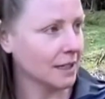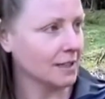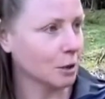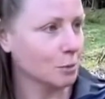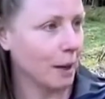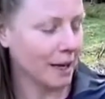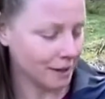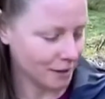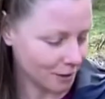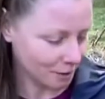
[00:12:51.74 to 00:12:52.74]
this little
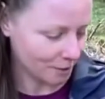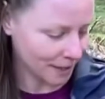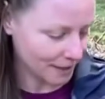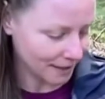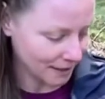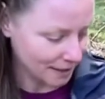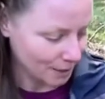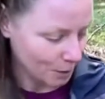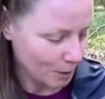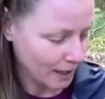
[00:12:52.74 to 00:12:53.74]
mallet that I've made,
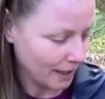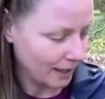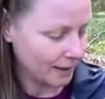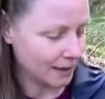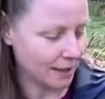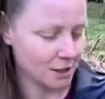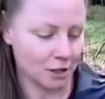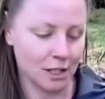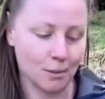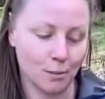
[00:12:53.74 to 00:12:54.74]
we can
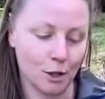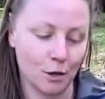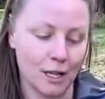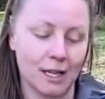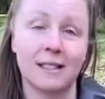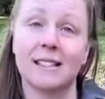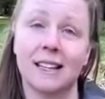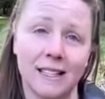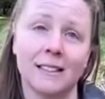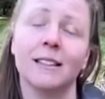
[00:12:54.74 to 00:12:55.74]
actually create a
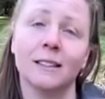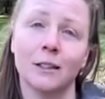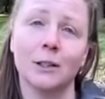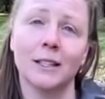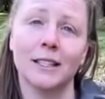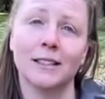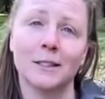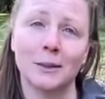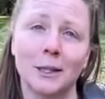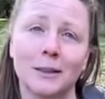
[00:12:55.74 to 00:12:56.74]
design on here
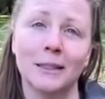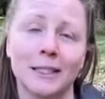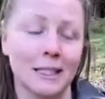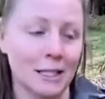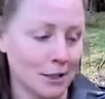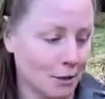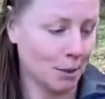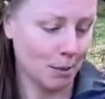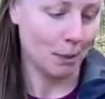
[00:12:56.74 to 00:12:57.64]
as well. So maybe